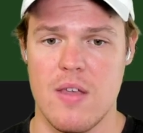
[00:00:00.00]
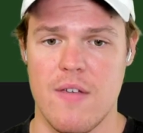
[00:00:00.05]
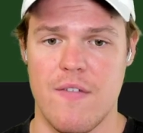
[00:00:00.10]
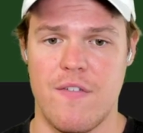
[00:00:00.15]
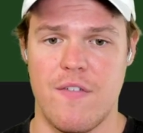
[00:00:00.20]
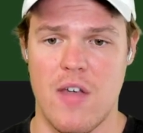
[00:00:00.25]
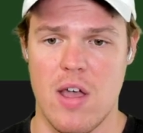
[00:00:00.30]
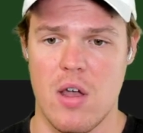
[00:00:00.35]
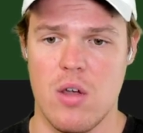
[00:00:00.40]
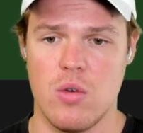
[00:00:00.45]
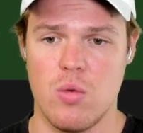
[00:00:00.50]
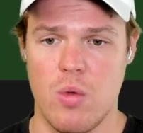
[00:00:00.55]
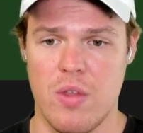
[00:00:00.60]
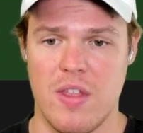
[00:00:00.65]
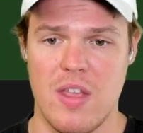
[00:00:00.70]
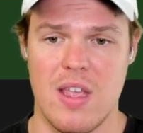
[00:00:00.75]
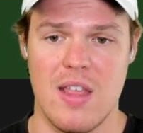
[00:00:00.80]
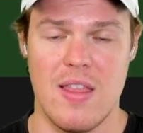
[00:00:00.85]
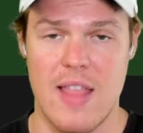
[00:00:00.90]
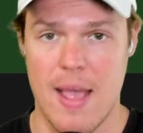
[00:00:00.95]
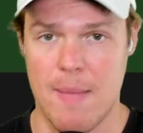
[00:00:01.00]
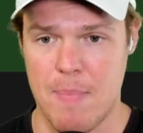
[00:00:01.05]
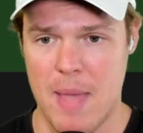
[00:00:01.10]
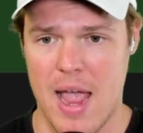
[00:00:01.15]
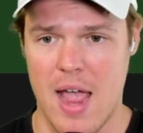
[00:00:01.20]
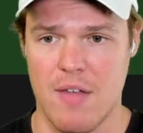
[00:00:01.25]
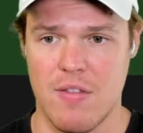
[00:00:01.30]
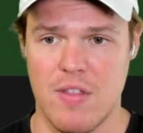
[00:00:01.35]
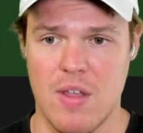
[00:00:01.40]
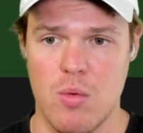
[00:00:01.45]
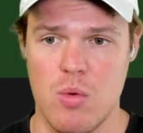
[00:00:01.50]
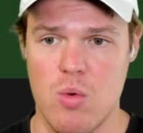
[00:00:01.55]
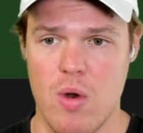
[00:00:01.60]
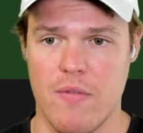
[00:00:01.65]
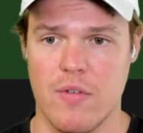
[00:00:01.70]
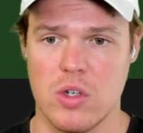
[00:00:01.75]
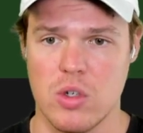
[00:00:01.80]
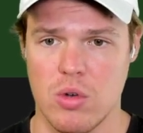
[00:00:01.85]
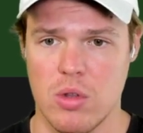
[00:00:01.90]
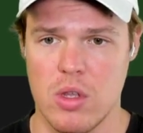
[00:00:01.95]
found within that path that we
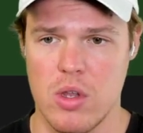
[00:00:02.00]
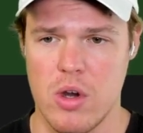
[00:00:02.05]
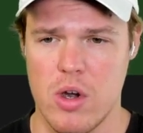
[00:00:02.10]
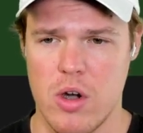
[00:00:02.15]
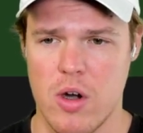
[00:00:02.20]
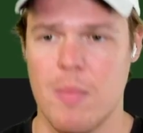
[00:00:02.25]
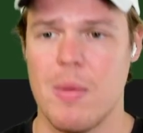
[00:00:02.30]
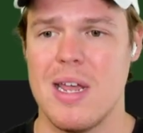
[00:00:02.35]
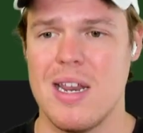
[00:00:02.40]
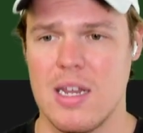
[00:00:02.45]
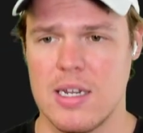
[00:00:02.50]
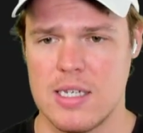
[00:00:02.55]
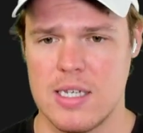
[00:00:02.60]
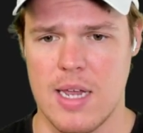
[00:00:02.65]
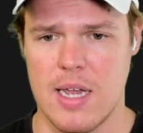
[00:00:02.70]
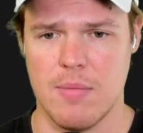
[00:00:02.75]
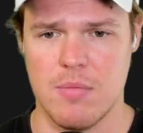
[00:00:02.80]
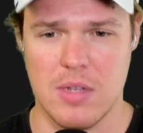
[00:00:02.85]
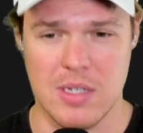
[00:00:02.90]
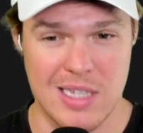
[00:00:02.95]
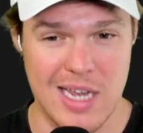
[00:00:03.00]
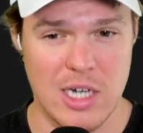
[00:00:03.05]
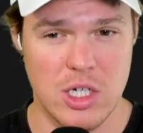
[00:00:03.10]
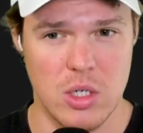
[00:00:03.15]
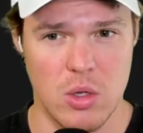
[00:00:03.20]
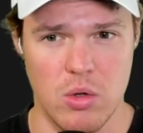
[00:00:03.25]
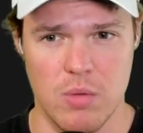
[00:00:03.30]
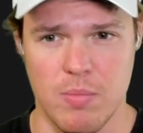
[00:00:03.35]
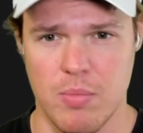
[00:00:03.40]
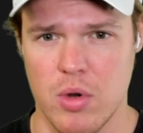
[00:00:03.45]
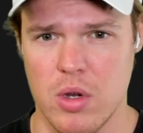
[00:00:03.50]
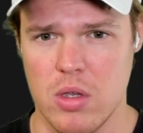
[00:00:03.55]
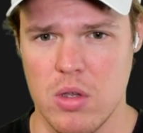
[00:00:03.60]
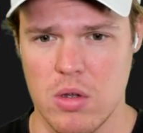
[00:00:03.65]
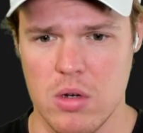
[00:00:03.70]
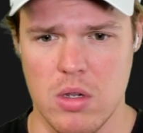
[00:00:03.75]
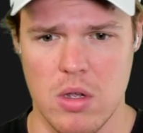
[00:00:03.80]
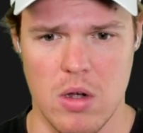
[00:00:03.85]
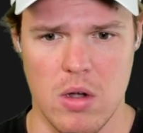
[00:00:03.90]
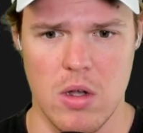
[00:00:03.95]
referenced earlier here. I'm gonna hit accept. This actually looked pretty good,
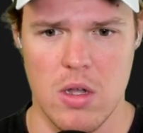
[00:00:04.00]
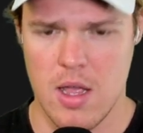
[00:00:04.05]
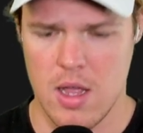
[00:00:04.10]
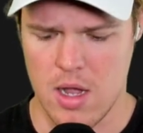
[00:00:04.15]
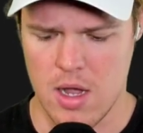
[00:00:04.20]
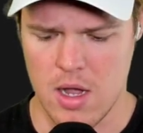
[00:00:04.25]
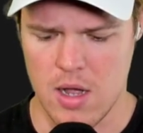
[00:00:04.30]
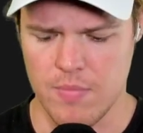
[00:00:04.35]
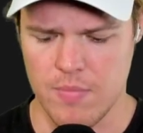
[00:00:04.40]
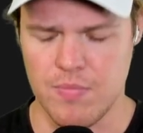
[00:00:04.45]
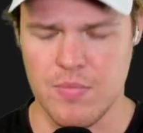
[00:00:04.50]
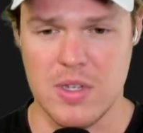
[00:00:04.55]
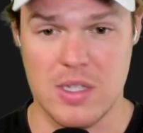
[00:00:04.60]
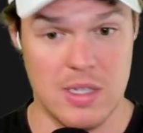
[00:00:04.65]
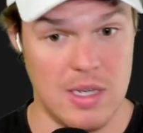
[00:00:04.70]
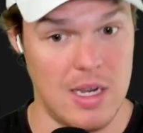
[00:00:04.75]
y'all. Uh, this